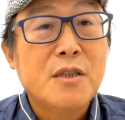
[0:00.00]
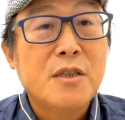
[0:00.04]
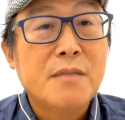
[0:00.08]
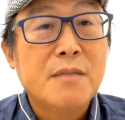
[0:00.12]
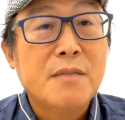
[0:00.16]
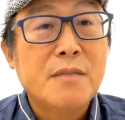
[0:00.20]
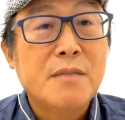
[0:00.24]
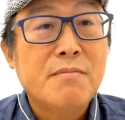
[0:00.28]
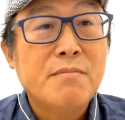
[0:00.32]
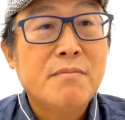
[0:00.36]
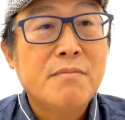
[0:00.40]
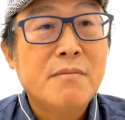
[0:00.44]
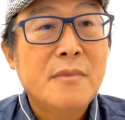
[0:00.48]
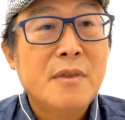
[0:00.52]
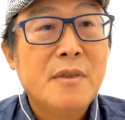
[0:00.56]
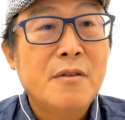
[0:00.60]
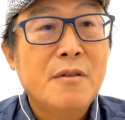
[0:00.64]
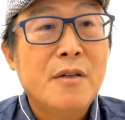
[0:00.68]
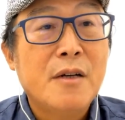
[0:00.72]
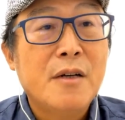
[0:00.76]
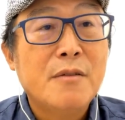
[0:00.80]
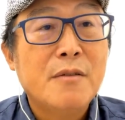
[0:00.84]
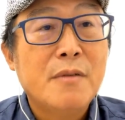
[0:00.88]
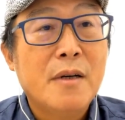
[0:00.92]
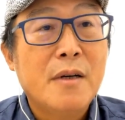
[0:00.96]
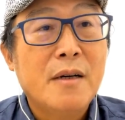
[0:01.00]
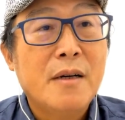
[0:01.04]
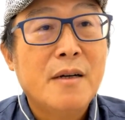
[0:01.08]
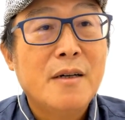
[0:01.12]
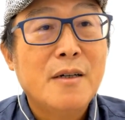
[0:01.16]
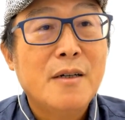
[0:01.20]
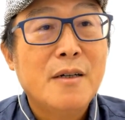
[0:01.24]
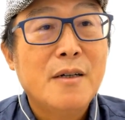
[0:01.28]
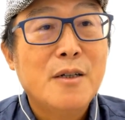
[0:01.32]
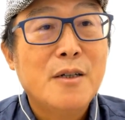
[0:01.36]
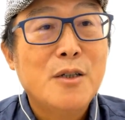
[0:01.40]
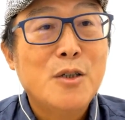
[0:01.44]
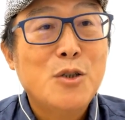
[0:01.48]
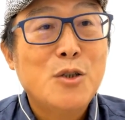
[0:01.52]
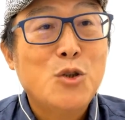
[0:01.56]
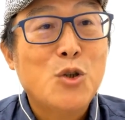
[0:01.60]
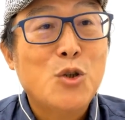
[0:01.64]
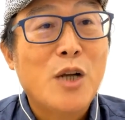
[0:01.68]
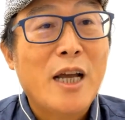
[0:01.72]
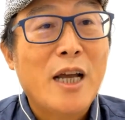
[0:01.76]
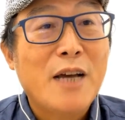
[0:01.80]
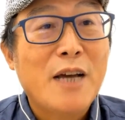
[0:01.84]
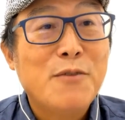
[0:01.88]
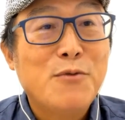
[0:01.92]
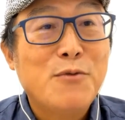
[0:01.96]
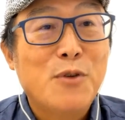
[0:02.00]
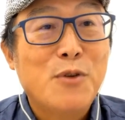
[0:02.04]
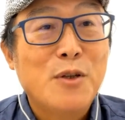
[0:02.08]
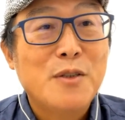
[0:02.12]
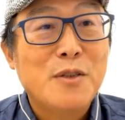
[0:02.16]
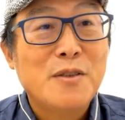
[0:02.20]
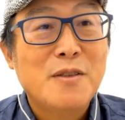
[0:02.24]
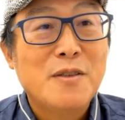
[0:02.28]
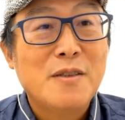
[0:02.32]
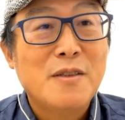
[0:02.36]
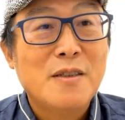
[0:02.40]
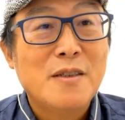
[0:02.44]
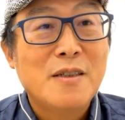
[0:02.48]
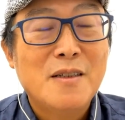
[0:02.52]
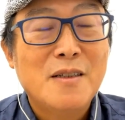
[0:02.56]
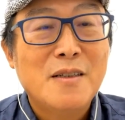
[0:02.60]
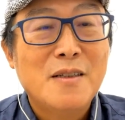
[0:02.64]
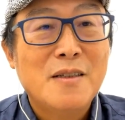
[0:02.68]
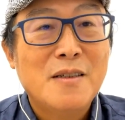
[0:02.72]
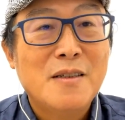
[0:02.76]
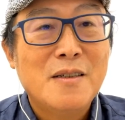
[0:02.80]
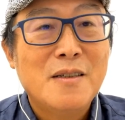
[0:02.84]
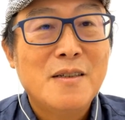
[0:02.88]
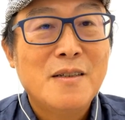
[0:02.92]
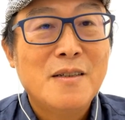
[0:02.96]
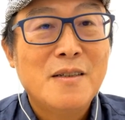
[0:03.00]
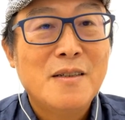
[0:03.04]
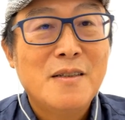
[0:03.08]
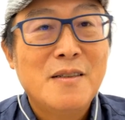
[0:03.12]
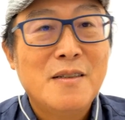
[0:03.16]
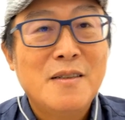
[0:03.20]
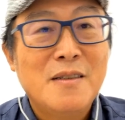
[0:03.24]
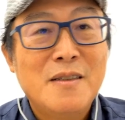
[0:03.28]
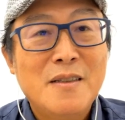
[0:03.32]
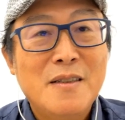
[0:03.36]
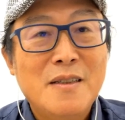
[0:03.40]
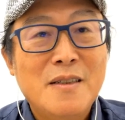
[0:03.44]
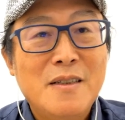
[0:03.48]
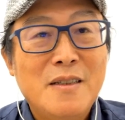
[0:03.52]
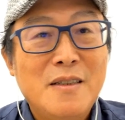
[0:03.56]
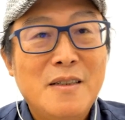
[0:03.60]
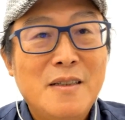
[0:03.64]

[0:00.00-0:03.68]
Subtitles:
Taiwanese Association, you know, July 1st.